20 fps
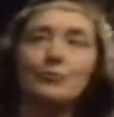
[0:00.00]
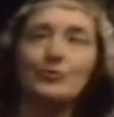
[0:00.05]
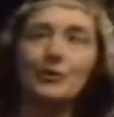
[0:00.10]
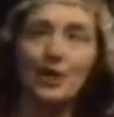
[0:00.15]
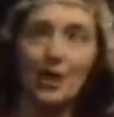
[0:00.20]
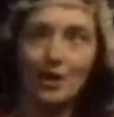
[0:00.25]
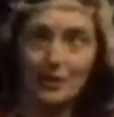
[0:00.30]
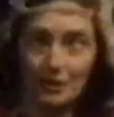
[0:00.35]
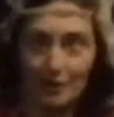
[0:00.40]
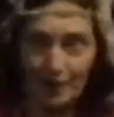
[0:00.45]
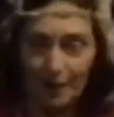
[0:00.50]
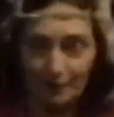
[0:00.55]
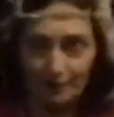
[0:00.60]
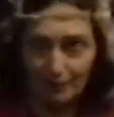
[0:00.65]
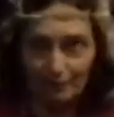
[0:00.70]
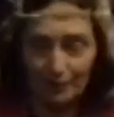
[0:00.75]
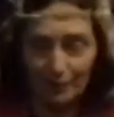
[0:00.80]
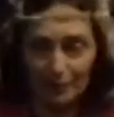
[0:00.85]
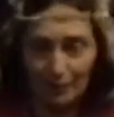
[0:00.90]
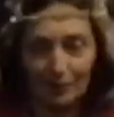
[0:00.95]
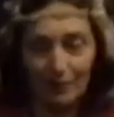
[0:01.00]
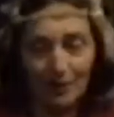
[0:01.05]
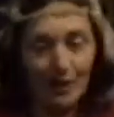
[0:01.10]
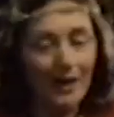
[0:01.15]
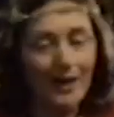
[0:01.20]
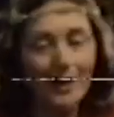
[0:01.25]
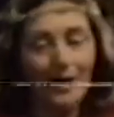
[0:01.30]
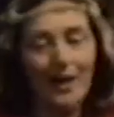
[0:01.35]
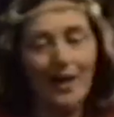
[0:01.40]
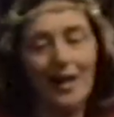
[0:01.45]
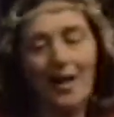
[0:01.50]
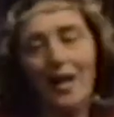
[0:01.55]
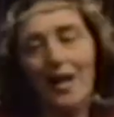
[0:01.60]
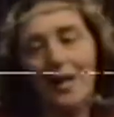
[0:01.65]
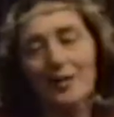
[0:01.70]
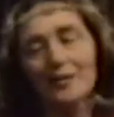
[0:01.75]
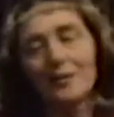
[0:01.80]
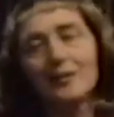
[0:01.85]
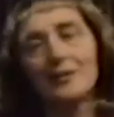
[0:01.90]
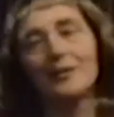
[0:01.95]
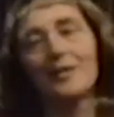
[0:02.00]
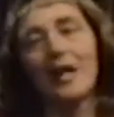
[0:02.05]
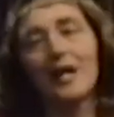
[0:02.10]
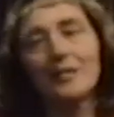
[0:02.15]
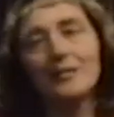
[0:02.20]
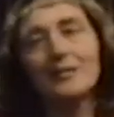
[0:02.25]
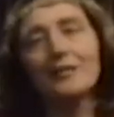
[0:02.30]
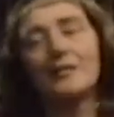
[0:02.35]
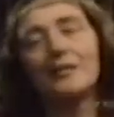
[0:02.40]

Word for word: in our temple and lighting